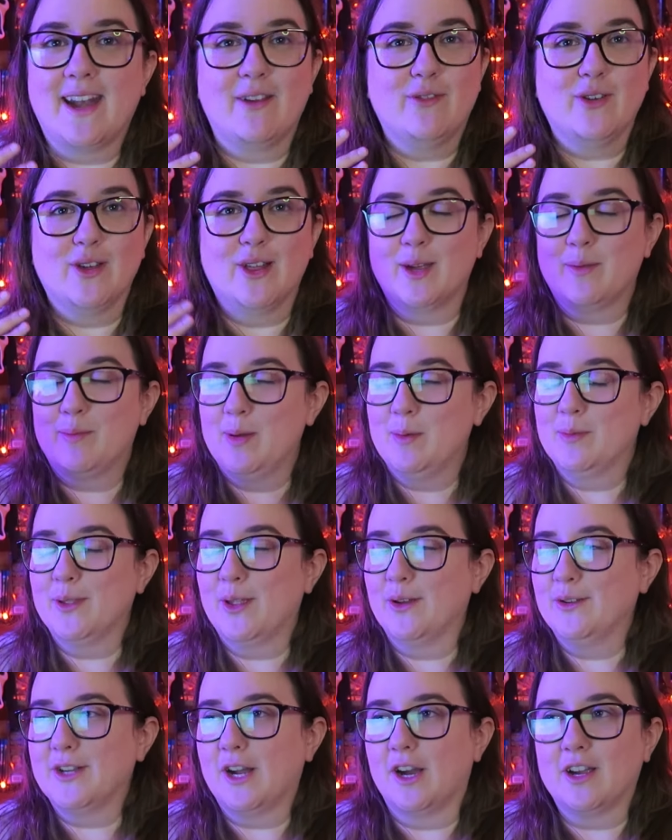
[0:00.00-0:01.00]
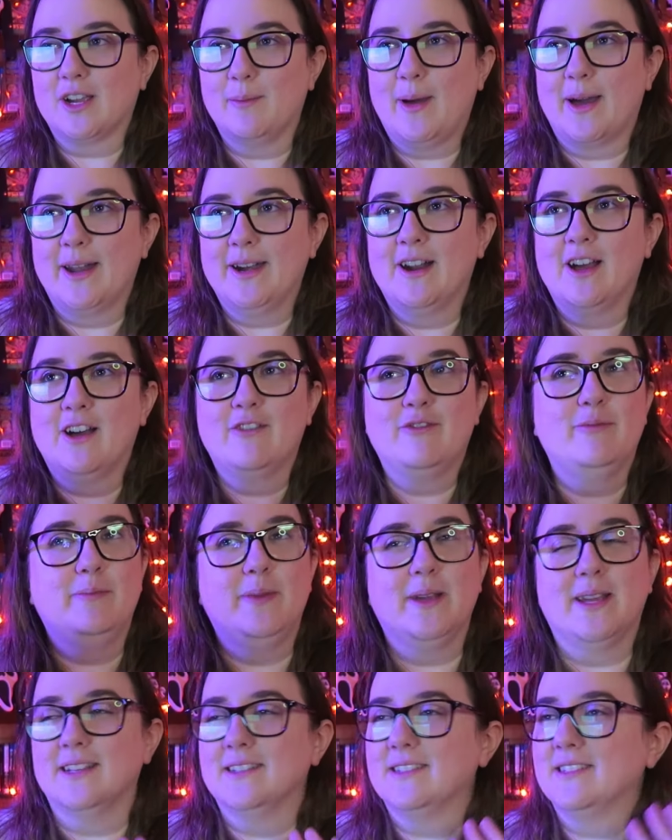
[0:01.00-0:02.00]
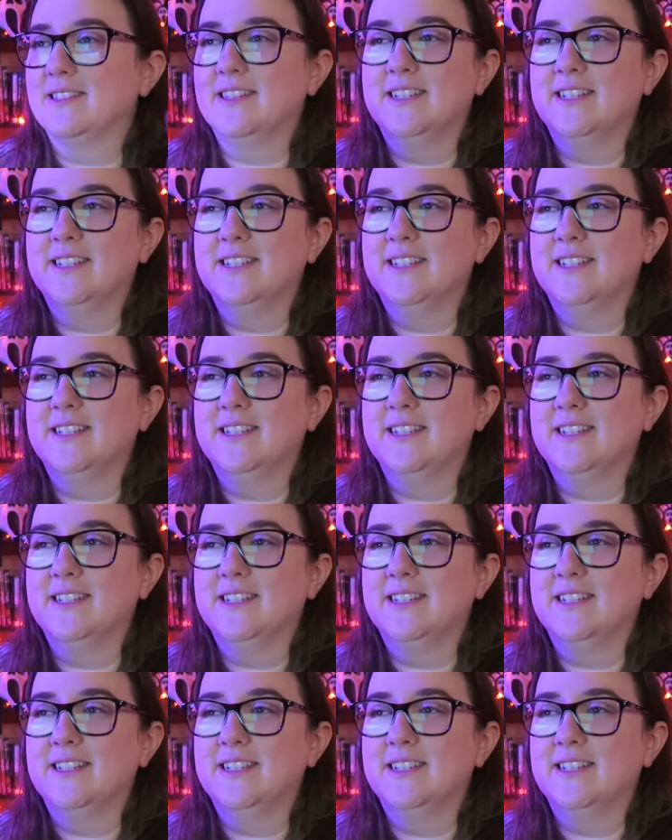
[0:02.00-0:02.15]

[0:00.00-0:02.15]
I feel like people don't talk about enough because